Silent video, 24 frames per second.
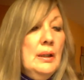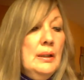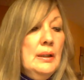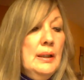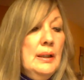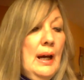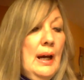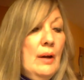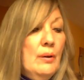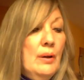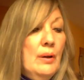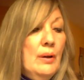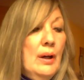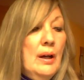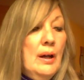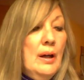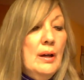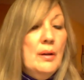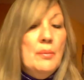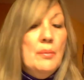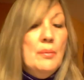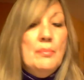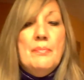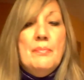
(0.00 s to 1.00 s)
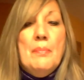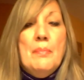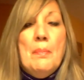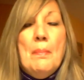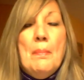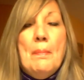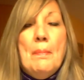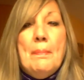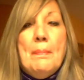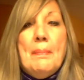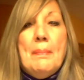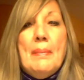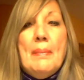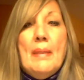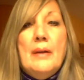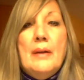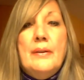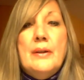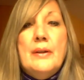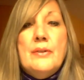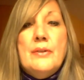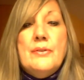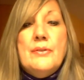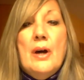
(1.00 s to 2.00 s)
Now,
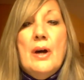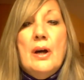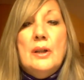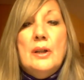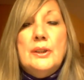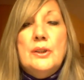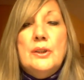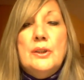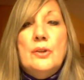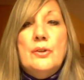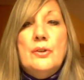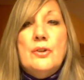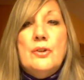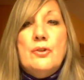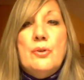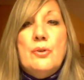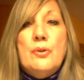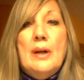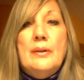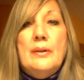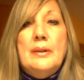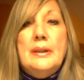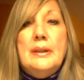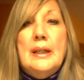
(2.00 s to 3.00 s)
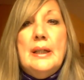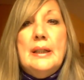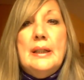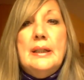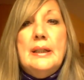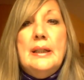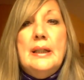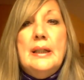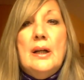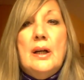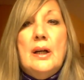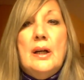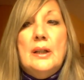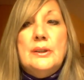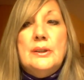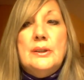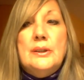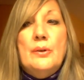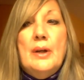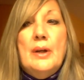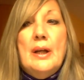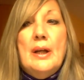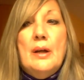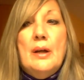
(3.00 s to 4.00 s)
this grounding technique
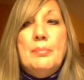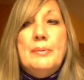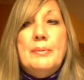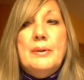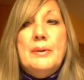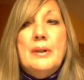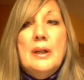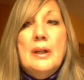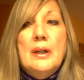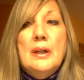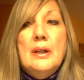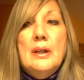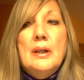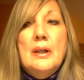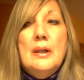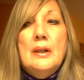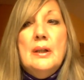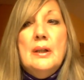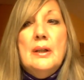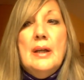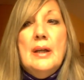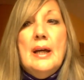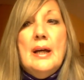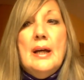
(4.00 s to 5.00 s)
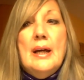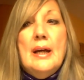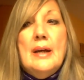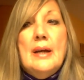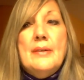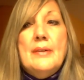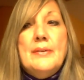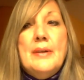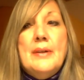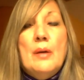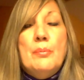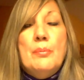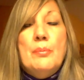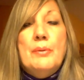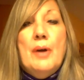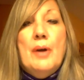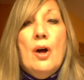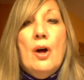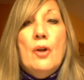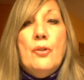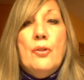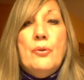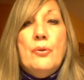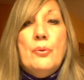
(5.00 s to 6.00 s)
also has helped
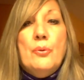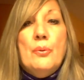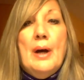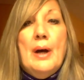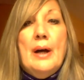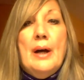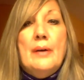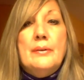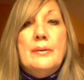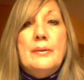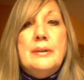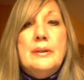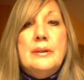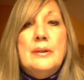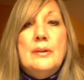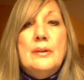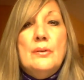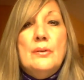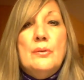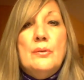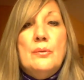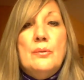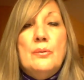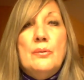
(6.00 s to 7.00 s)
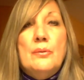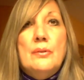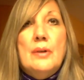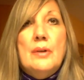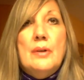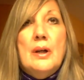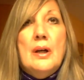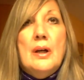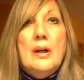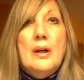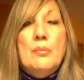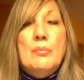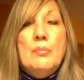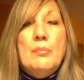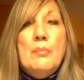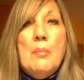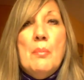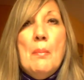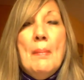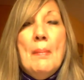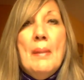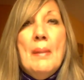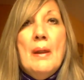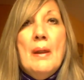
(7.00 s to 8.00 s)
all throughout
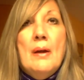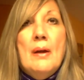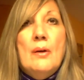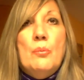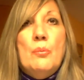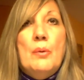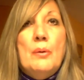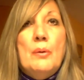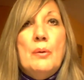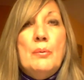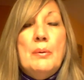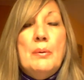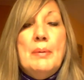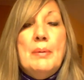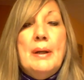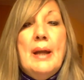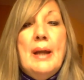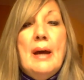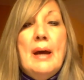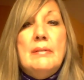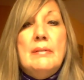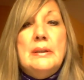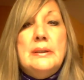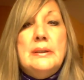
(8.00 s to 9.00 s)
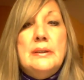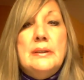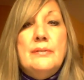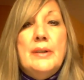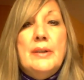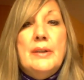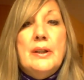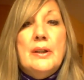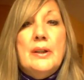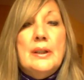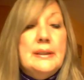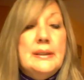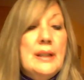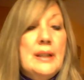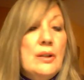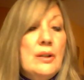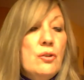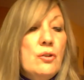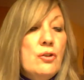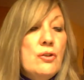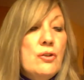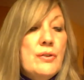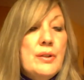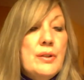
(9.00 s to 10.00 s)
when we've been having severe
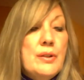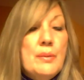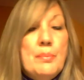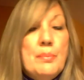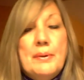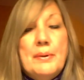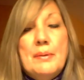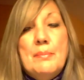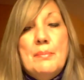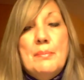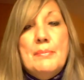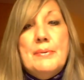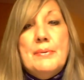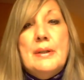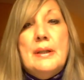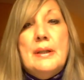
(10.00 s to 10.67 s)
ascension symptoms,